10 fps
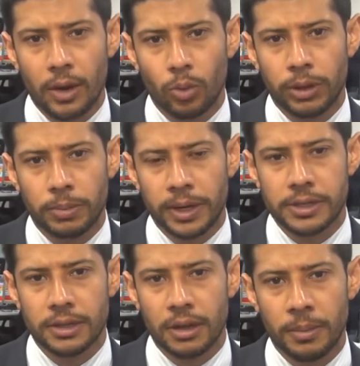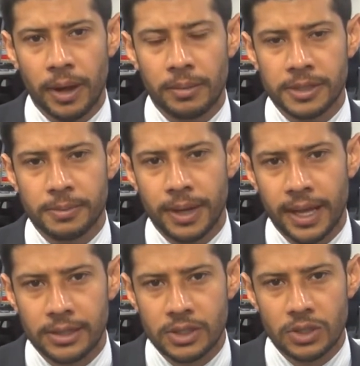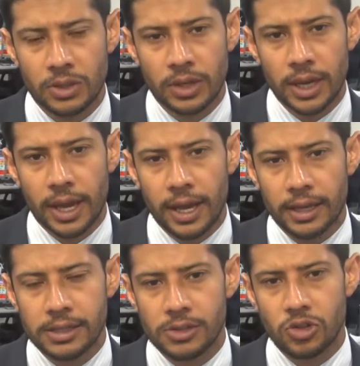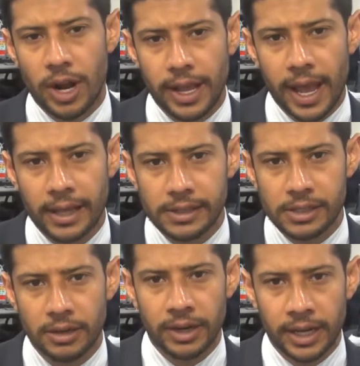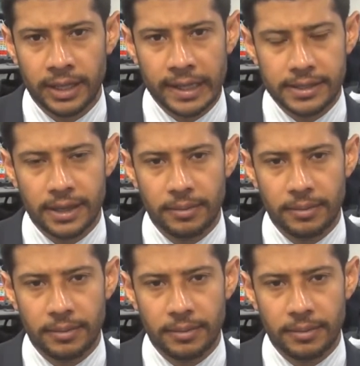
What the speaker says: with President Obama's plans to strike at Syria, and that's